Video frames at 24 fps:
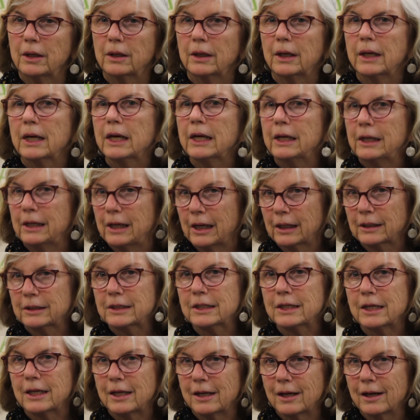
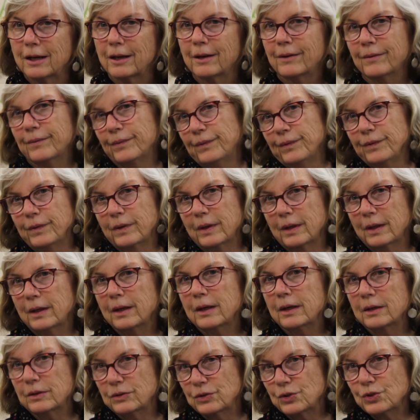connecting
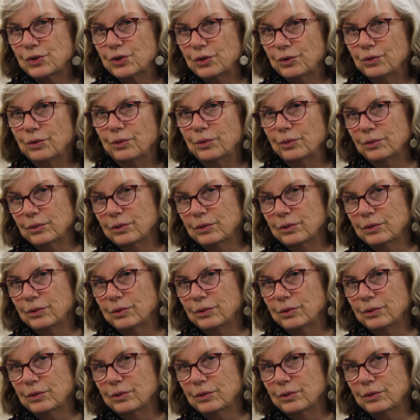kids to